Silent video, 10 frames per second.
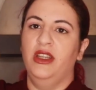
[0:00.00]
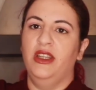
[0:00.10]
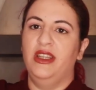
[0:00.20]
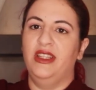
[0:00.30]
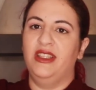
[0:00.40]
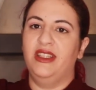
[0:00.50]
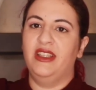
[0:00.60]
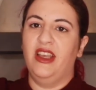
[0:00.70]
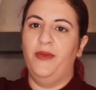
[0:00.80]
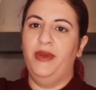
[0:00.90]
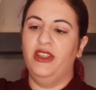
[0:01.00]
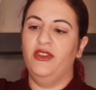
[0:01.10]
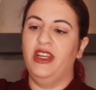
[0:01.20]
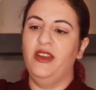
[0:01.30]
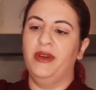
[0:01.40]
It's a bit
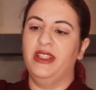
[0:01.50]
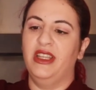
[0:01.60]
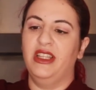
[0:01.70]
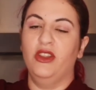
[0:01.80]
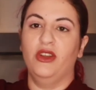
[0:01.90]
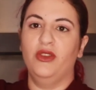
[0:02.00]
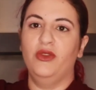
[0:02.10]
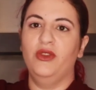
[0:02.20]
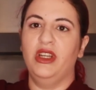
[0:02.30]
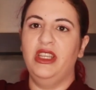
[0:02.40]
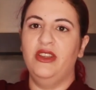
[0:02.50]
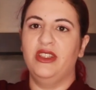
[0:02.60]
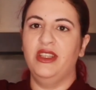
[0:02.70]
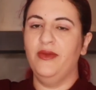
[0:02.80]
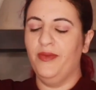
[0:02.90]
runny, but it's not too runny, you
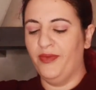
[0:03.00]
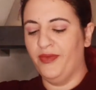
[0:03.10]
see.